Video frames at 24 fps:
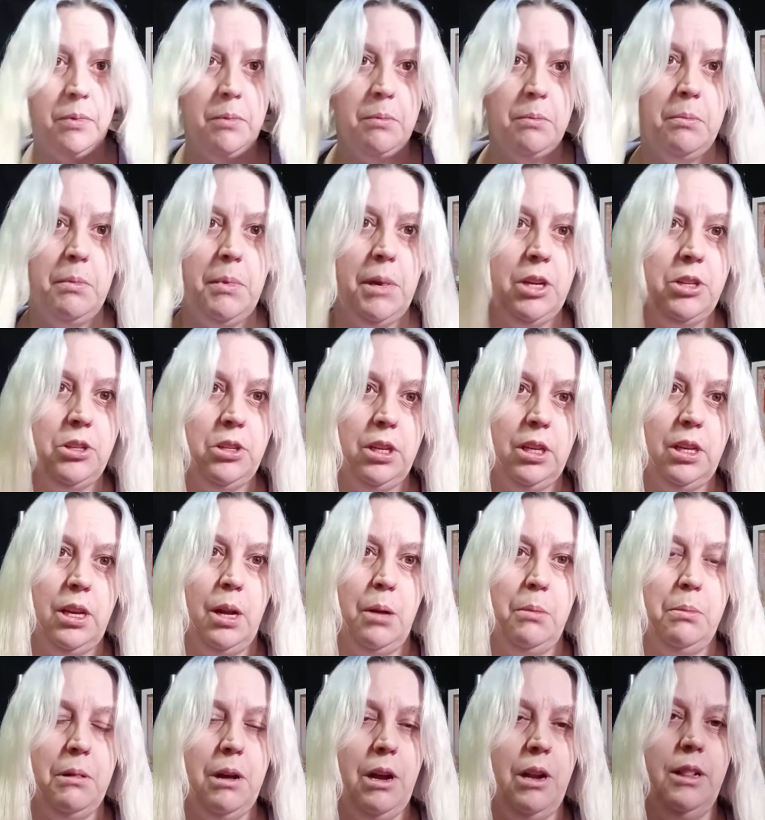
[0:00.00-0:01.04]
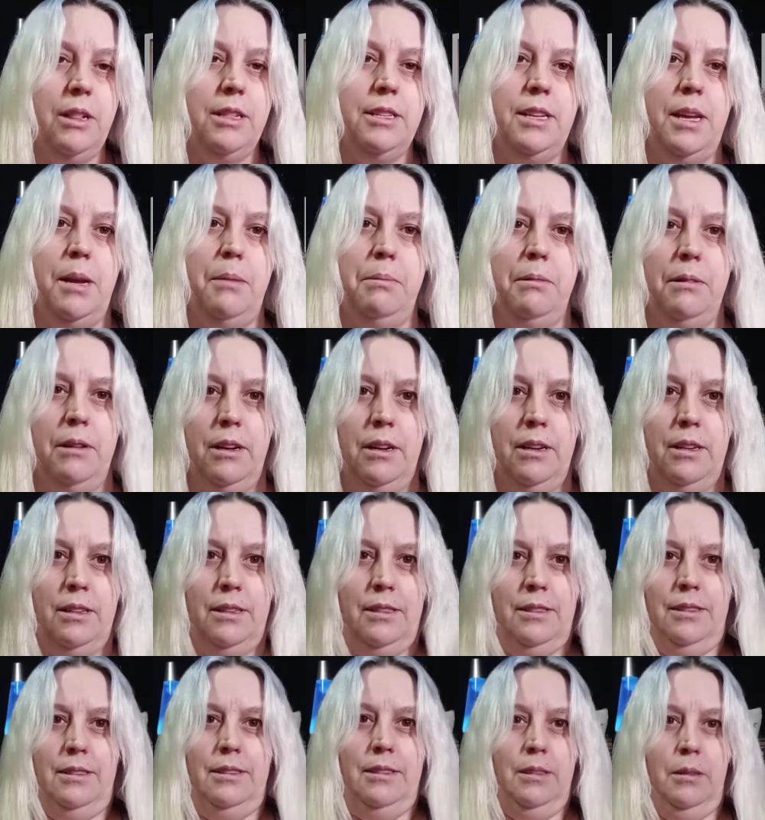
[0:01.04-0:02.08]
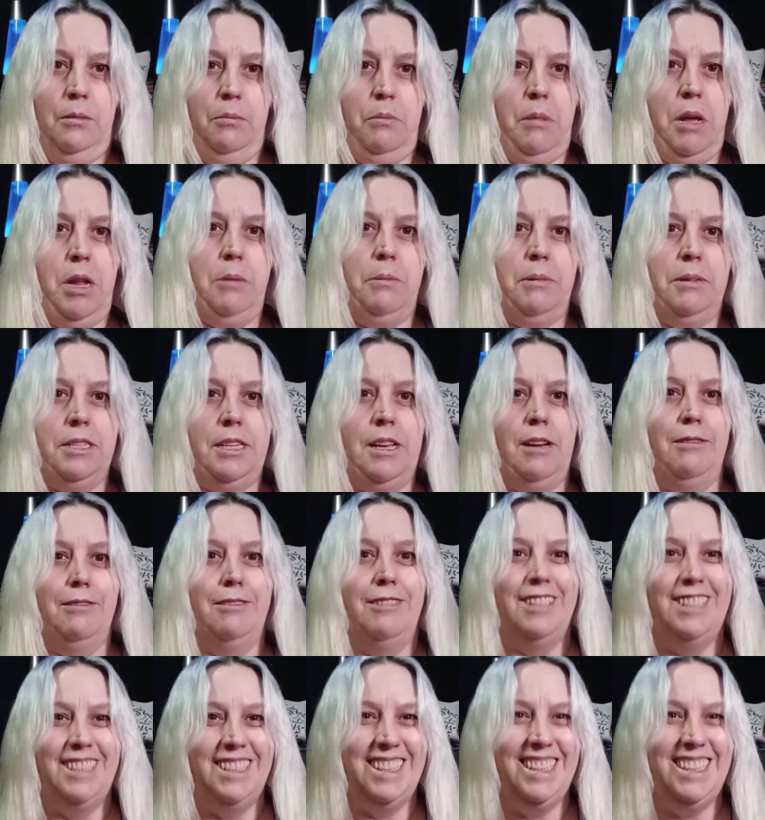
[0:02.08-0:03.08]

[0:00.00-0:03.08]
I'm actually kind of proud of this apron. I made it myself.